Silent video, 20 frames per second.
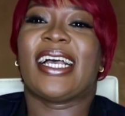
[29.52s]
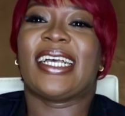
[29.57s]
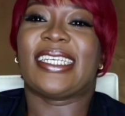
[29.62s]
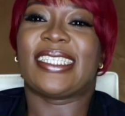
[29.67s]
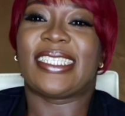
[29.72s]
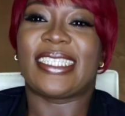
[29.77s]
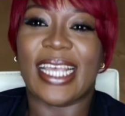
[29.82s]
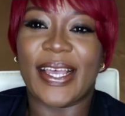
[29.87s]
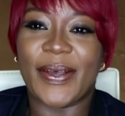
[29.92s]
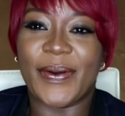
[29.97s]

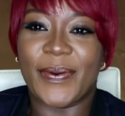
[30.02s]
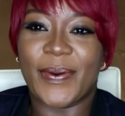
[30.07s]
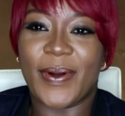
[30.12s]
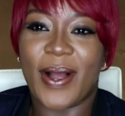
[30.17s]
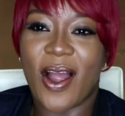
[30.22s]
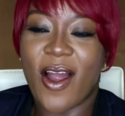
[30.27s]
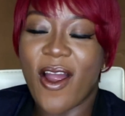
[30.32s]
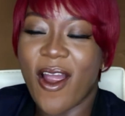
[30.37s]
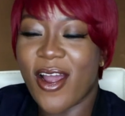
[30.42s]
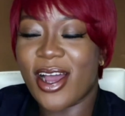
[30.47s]
so
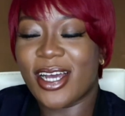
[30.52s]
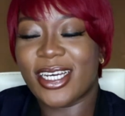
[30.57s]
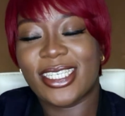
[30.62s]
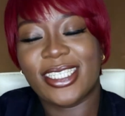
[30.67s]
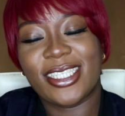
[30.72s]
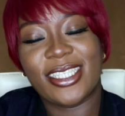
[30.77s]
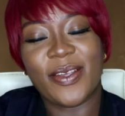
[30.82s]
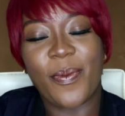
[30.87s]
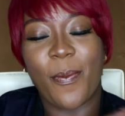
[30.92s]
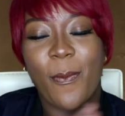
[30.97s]
I
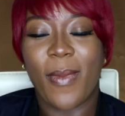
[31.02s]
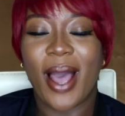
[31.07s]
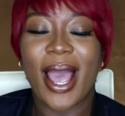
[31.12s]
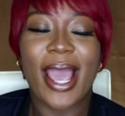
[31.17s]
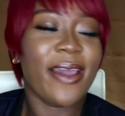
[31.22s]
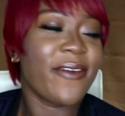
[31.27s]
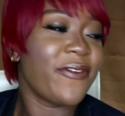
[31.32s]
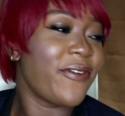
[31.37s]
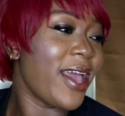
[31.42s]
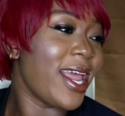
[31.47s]
asked
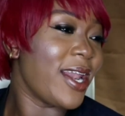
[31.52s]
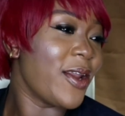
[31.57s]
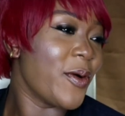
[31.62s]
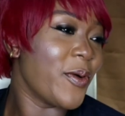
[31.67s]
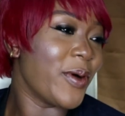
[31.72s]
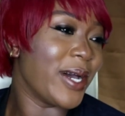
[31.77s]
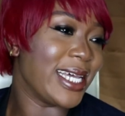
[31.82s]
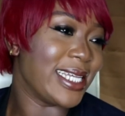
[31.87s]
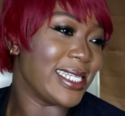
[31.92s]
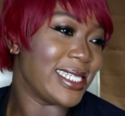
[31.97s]
my
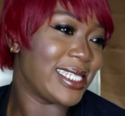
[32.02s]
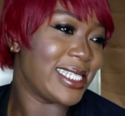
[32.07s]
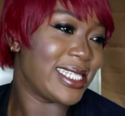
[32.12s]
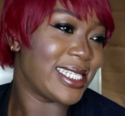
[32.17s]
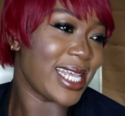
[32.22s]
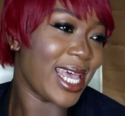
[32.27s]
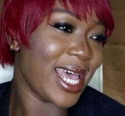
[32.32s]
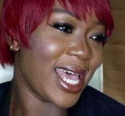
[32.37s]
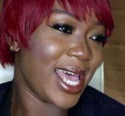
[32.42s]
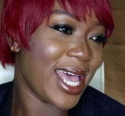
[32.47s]

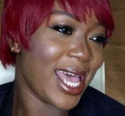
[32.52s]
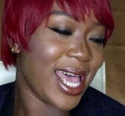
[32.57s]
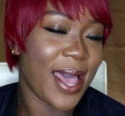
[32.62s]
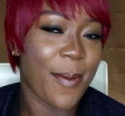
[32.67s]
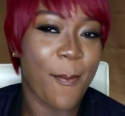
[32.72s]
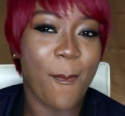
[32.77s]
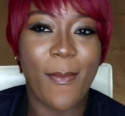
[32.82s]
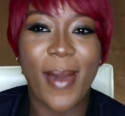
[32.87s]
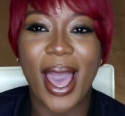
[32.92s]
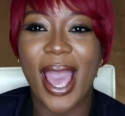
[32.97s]
followers,
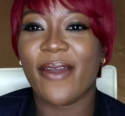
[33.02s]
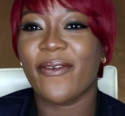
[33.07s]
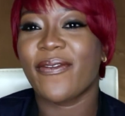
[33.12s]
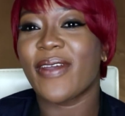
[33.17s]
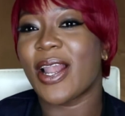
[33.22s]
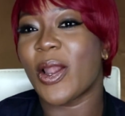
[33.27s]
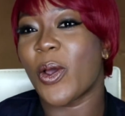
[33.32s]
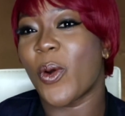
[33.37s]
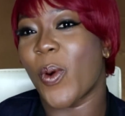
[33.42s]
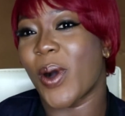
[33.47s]
my fellow